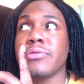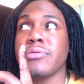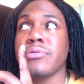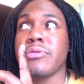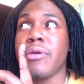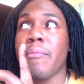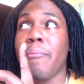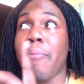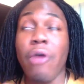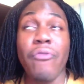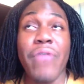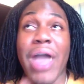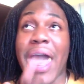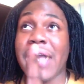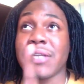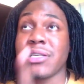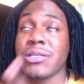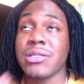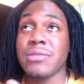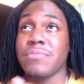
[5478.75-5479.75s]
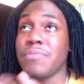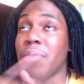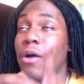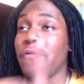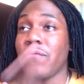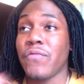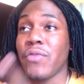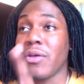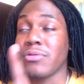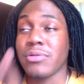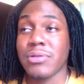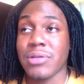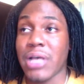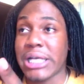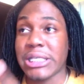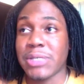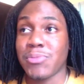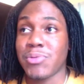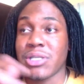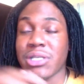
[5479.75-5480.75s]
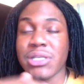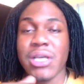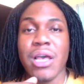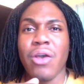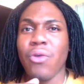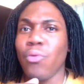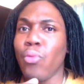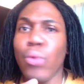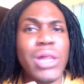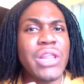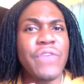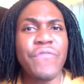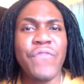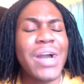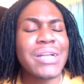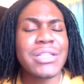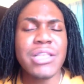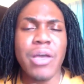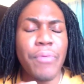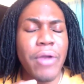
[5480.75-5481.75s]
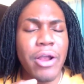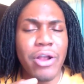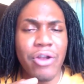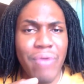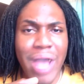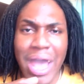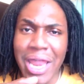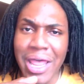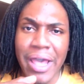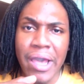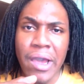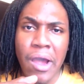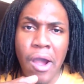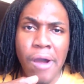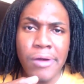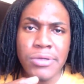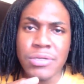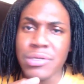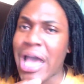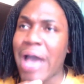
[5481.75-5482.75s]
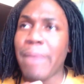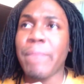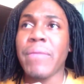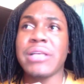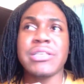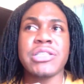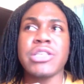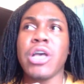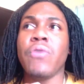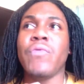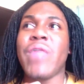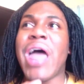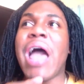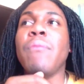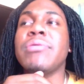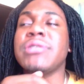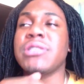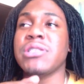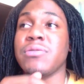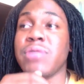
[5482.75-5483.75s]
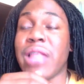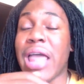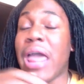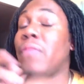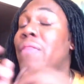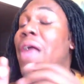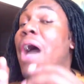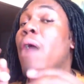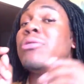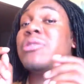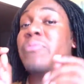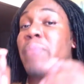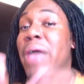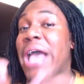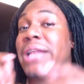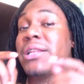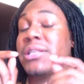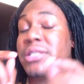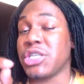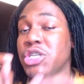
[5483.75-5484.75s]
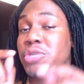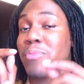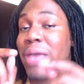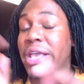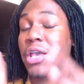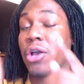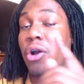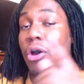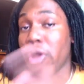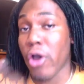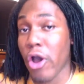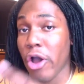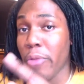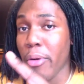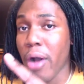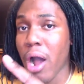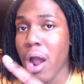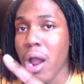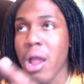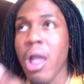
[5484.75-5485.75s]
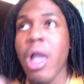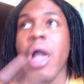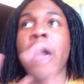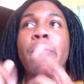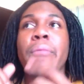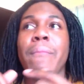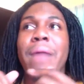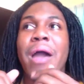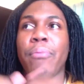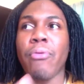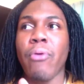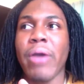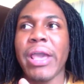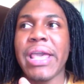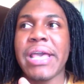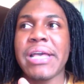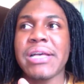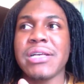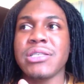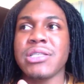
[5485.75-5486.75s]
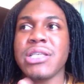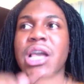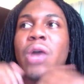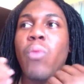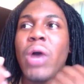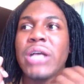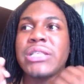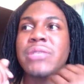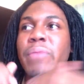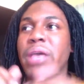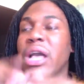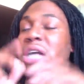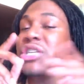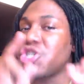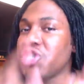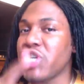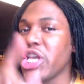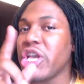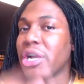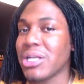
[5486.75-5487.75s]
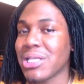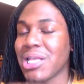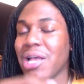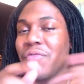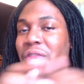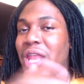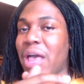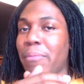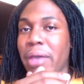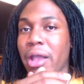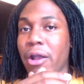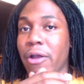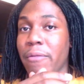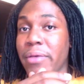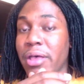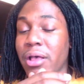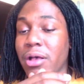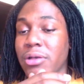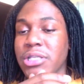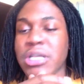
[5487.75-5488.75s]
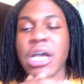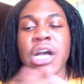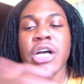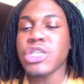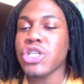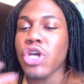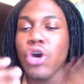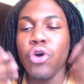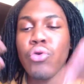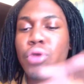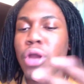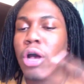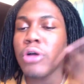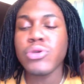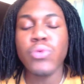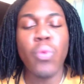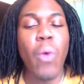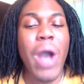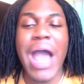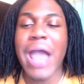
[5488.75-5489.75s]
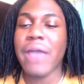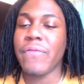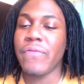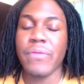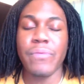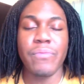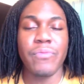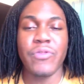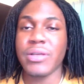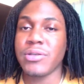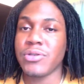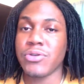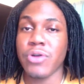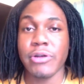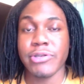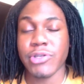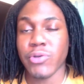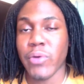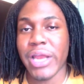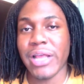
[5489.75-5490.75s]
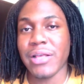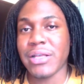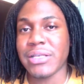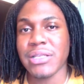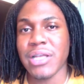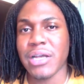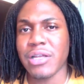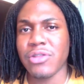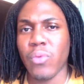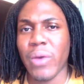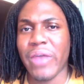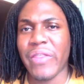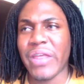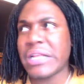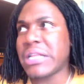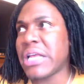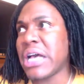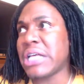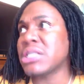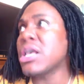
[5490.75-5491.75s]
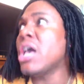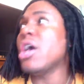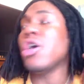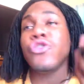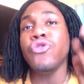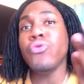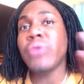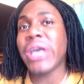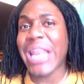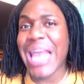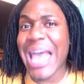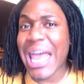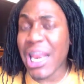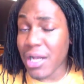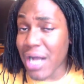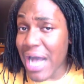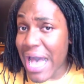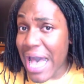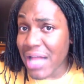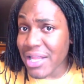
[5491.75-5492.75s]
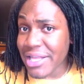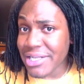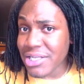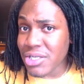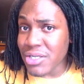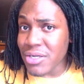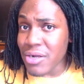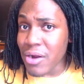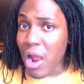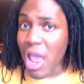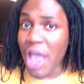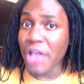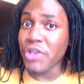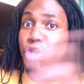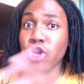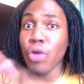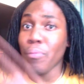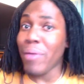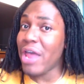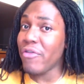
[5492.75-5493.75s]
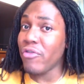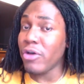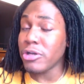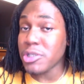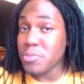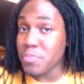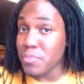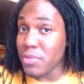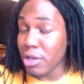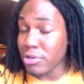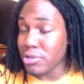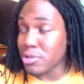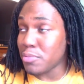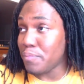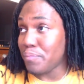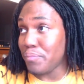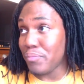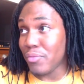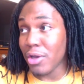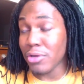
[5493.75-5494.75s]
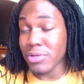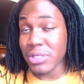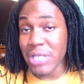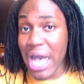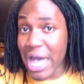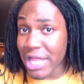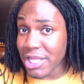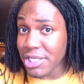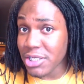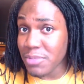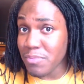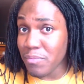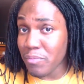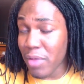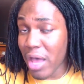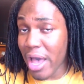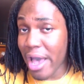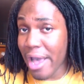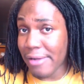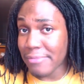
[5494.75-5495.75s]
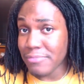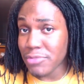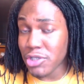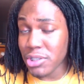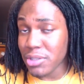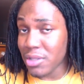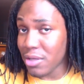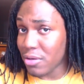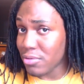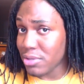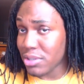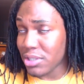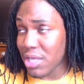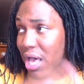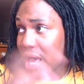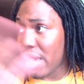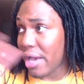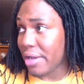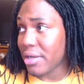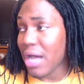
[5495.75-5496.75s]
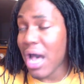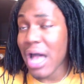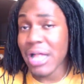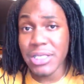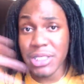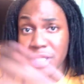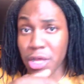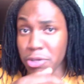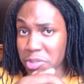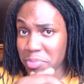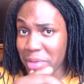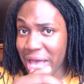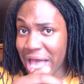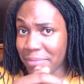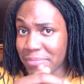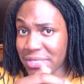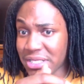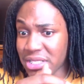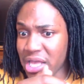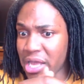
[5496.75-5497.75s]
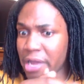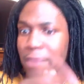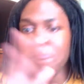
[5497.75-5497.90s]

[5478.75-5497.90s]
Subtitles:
both those husbands really fucked up her credit. That was bad decision making on her part. But my point is, it wasn't because she herself did not pay her bills. So who knows why these girls' credit is looking the way that it does? You get out of college and you don't pay those college loans back, Miss Thing,